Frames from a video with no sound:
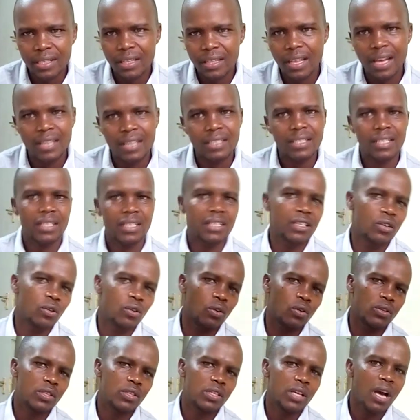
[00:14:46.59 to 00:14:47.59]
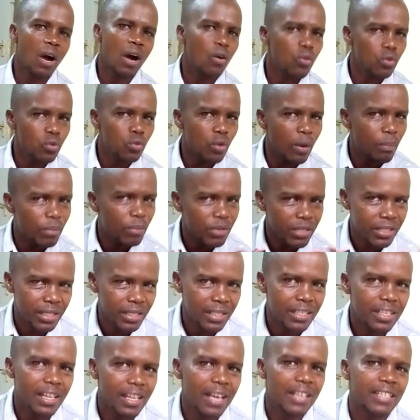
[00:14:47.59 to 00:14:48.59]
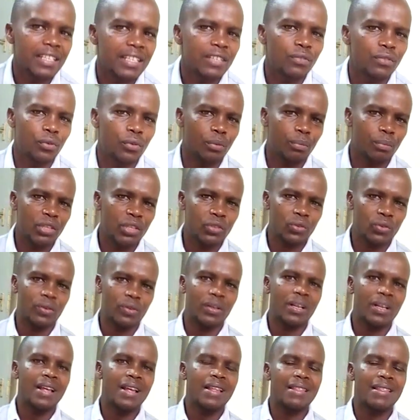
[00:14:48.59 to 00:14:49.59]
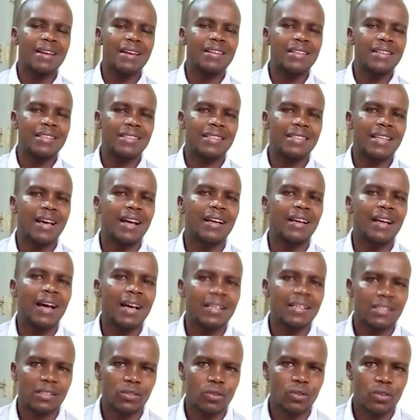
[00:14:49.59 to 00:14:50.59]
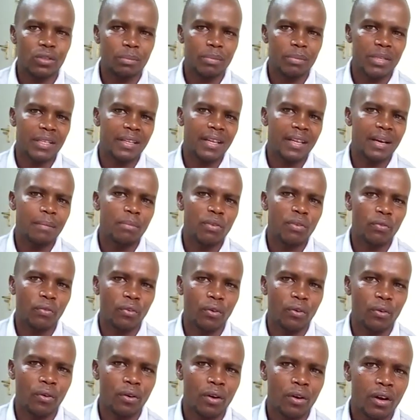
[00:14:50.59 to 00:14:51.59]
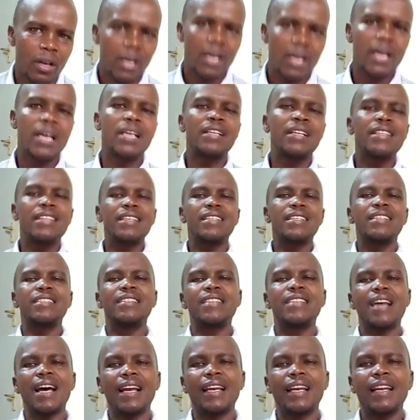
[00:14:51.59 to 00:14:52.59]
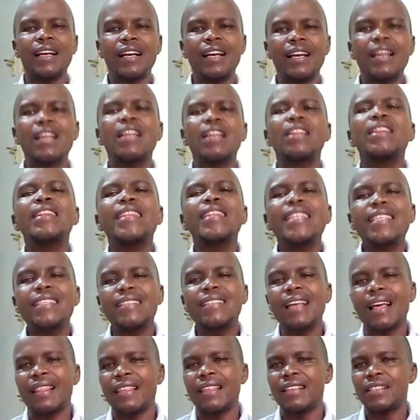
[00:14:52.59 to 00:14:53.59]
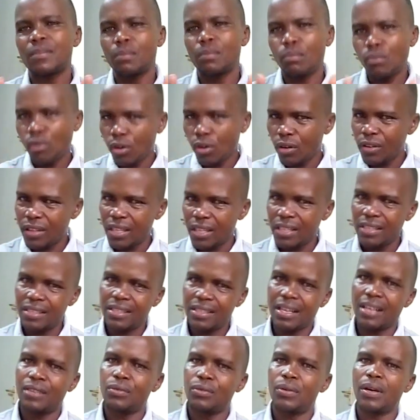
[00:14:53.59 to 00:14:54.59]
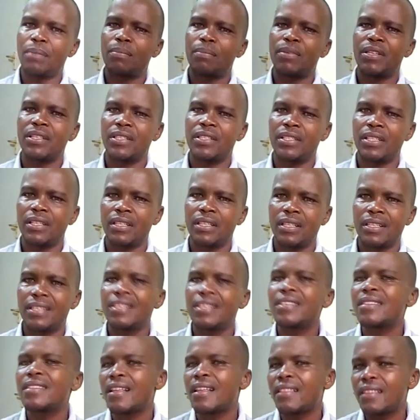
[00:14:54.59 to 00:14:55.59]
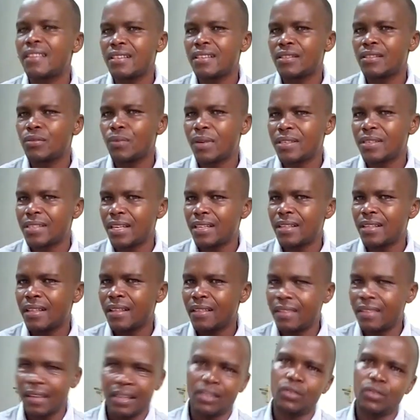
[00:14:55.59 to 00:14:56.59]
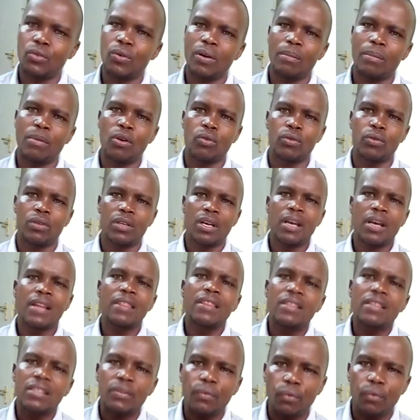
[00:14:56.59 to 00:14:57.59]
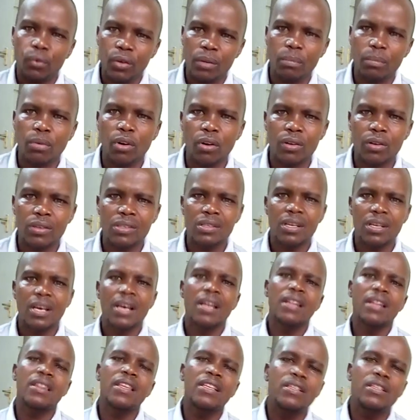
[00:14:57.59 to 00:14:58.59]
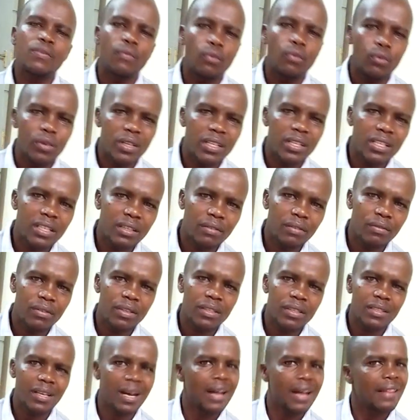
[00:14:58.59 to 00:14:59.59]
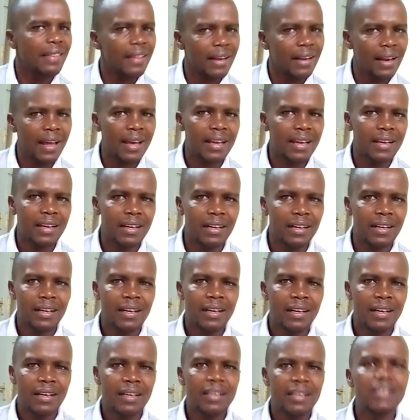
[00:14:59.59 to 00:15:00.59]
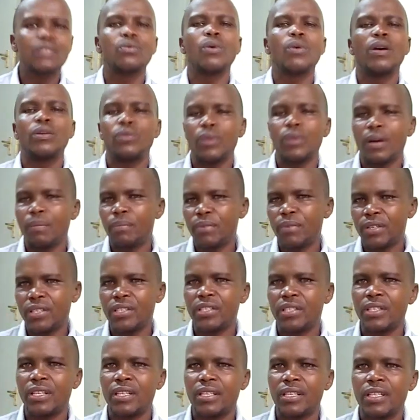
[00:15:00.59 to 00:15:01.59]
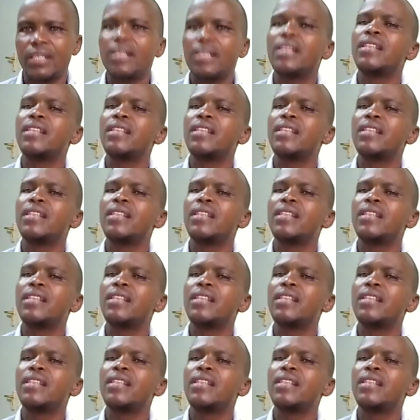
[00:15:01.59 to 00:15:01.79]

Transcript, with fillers: How do you appreciate that technology? How do you appreciate that information that is there and that has not been there before? In this channel, these are the small things that we appreciate. These are things we are saying thank you about. These food blogs, these food T Vs and the like. is what we